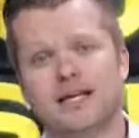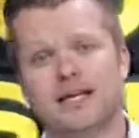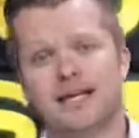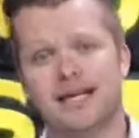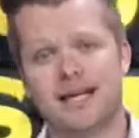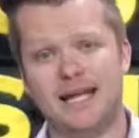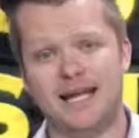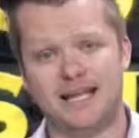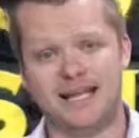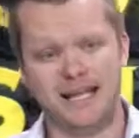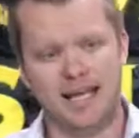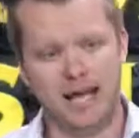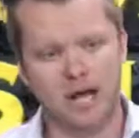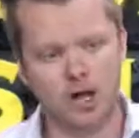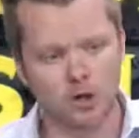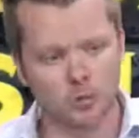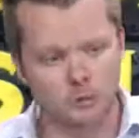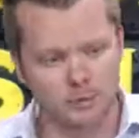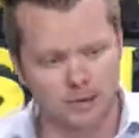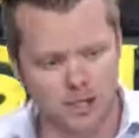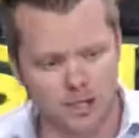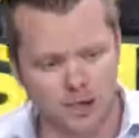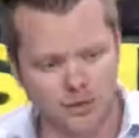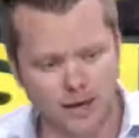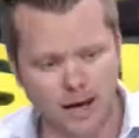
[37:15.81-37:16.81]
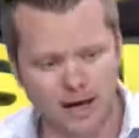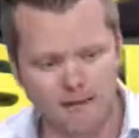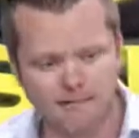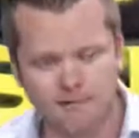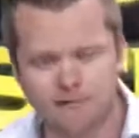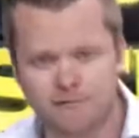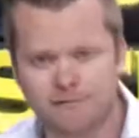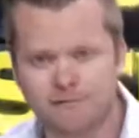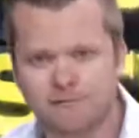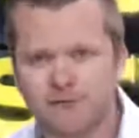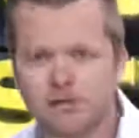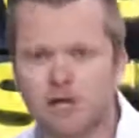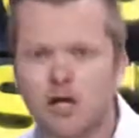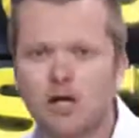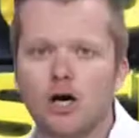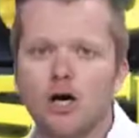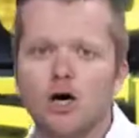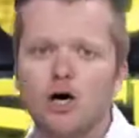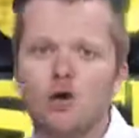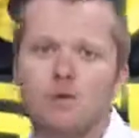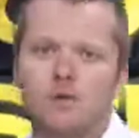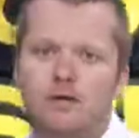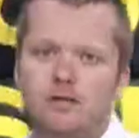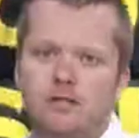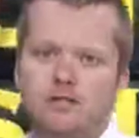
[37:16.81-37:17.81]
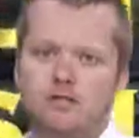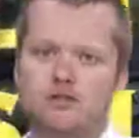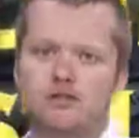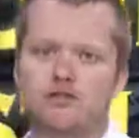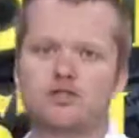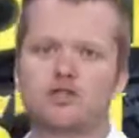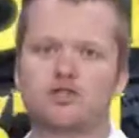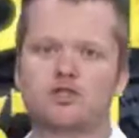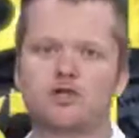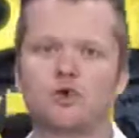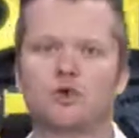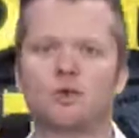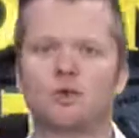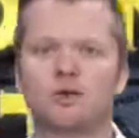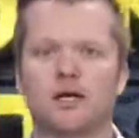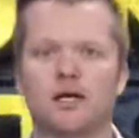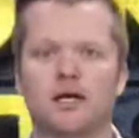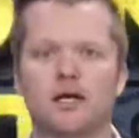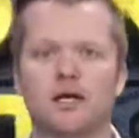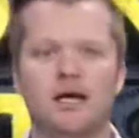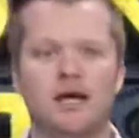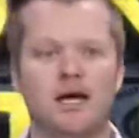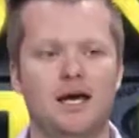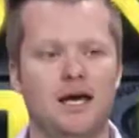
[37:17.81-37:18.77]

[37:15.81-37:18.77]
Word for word: It, it helps you have flow in your story.